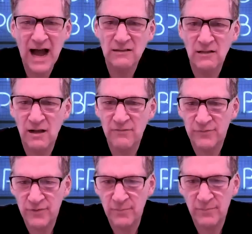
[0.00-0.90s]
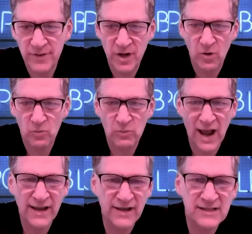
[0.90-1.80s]
I love it. From, you know,
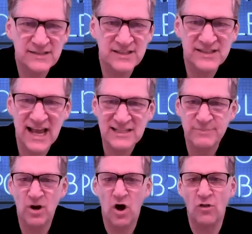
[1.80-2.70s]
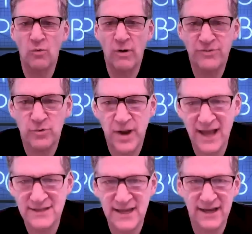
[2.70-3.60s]
readiness assessment all the way through
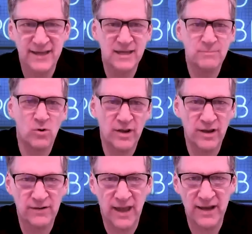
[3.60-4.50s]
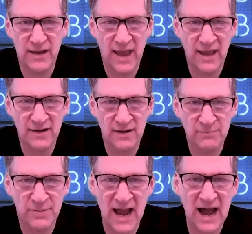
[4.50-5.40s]
hands-on keyboard
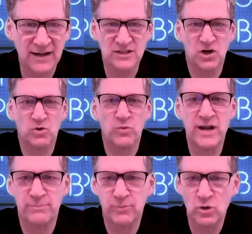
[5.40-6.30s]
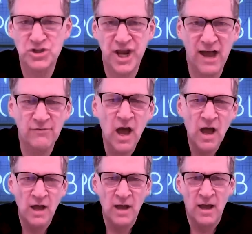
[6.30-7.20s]
and beyond. It's a great approach you have.
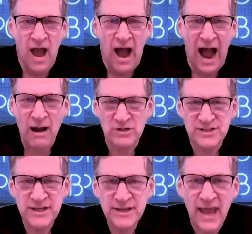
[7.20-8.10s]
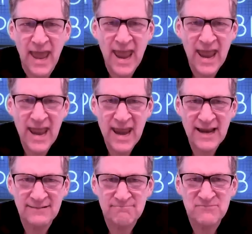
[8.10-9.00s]
I was in
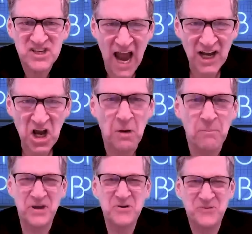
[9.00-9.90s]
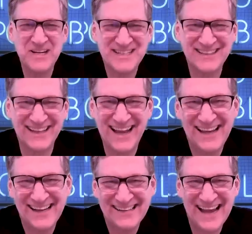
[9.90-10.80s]
a tech company
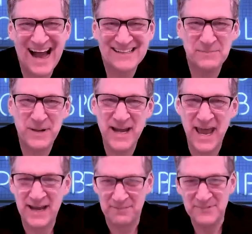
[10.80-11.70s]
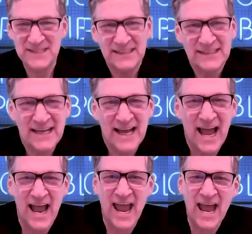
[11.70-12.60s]
recently, not to be named,
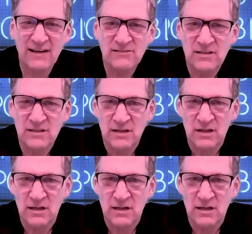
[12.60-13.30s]
and